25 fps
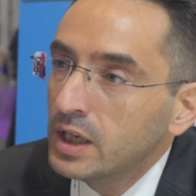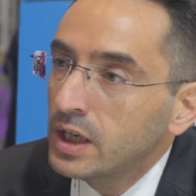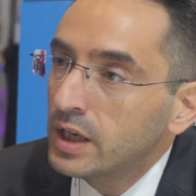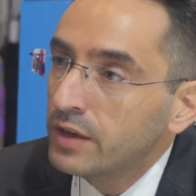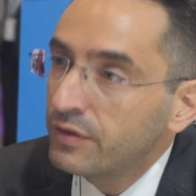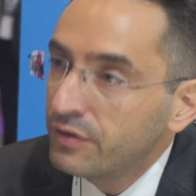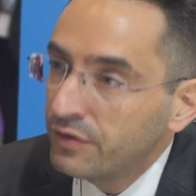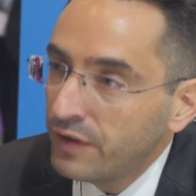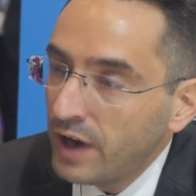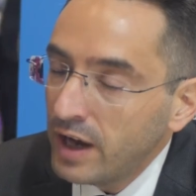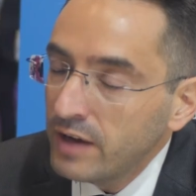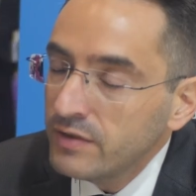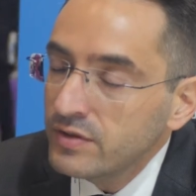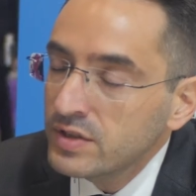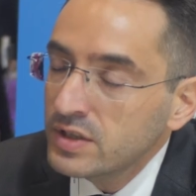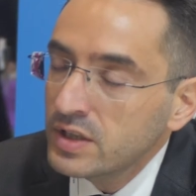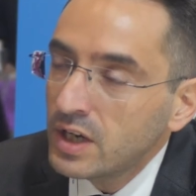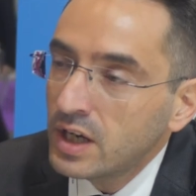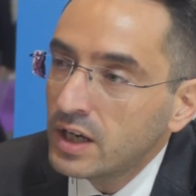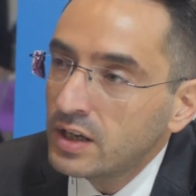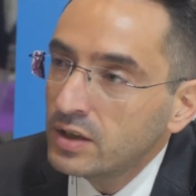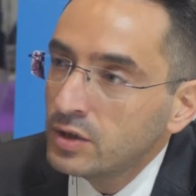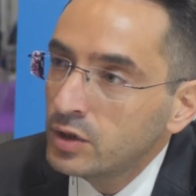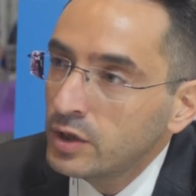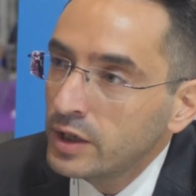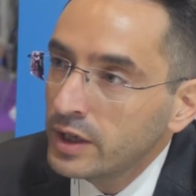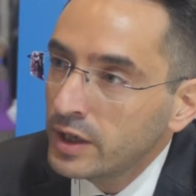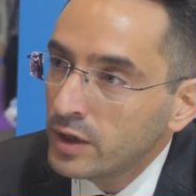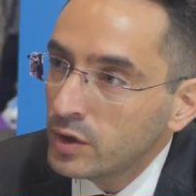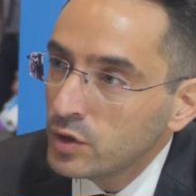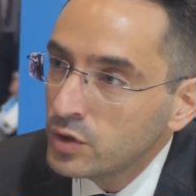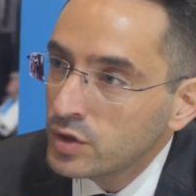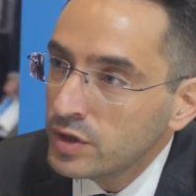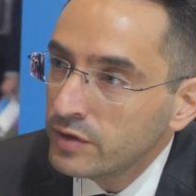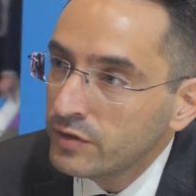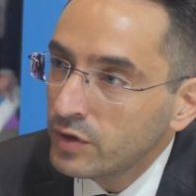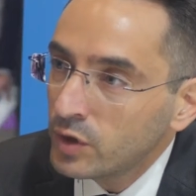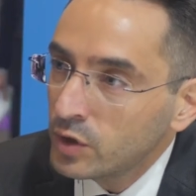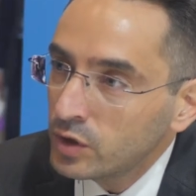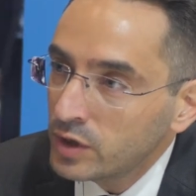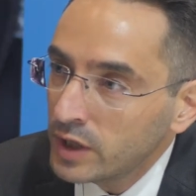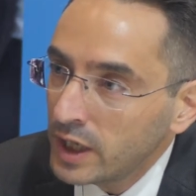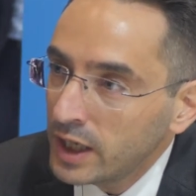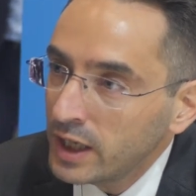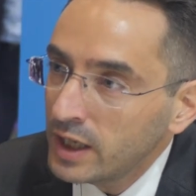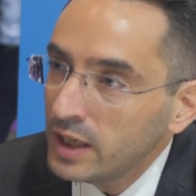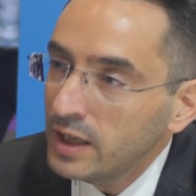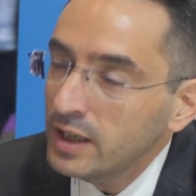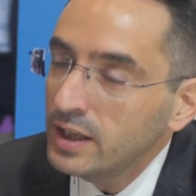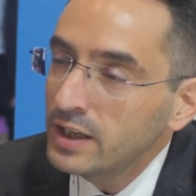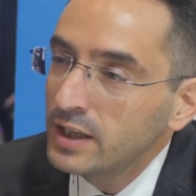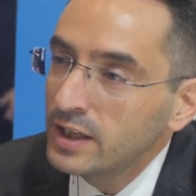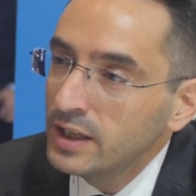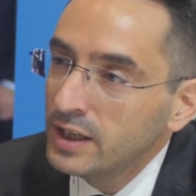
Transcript: a five-star all-inclusive hotel